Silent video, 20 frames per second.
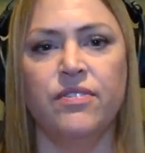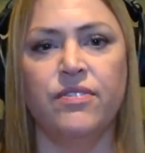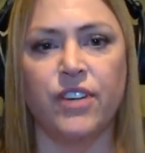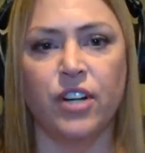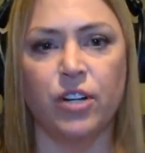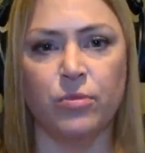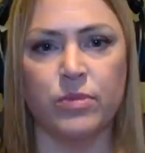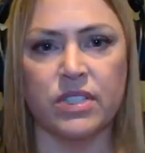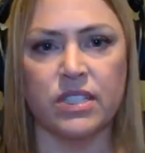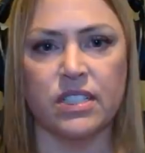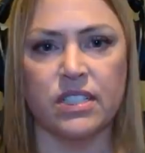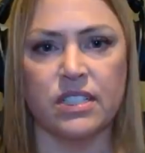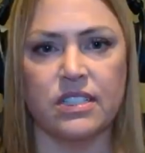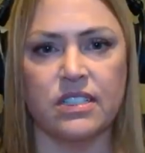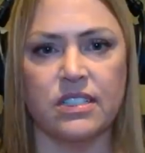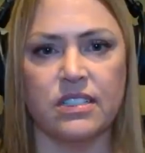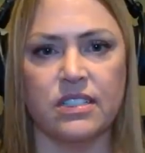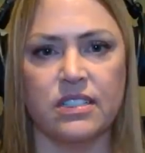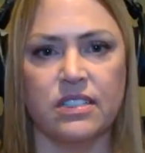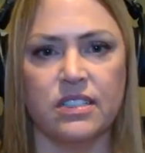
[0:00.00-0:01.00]

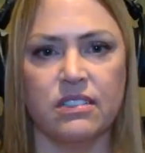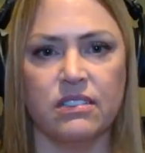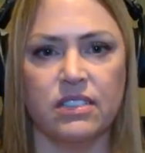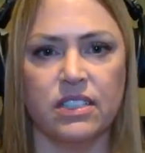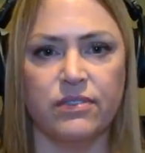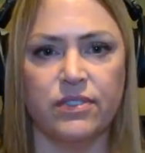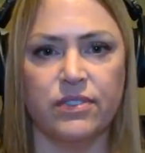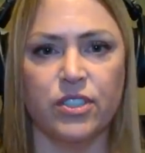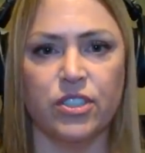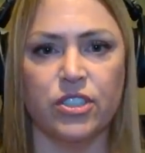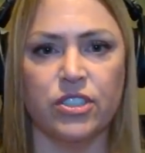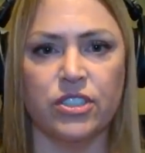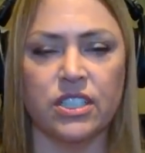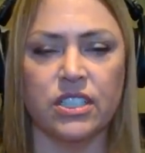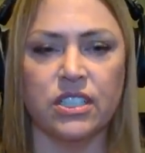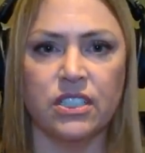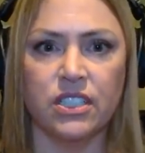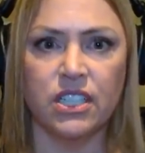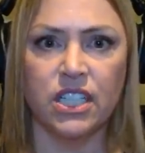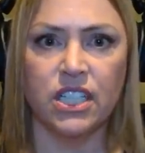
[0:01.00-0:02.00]
pharmacists
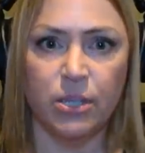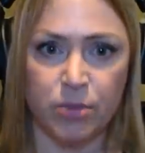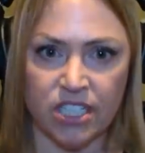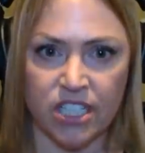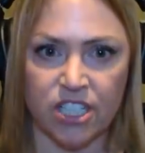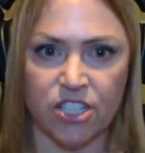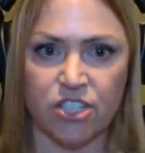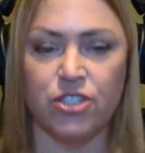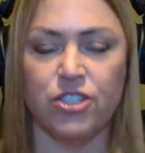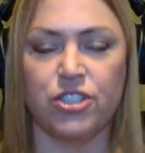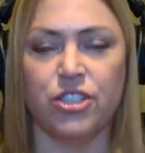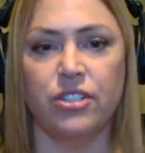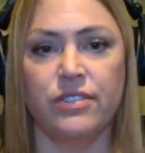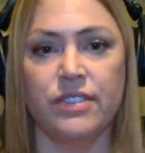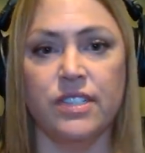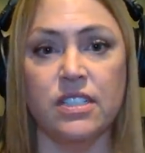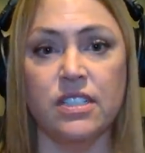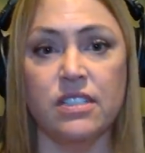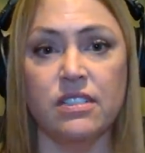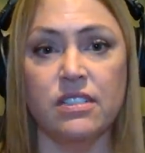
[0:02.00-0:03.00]
delivered immunization
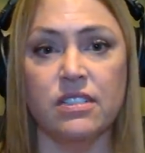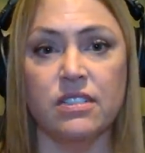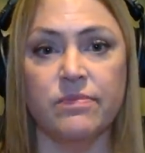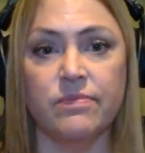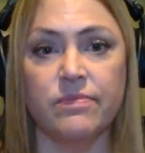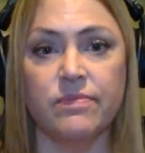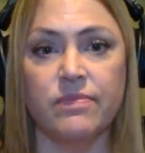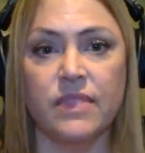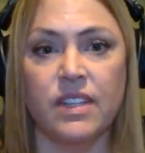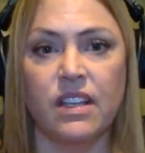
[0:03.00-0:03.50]
services,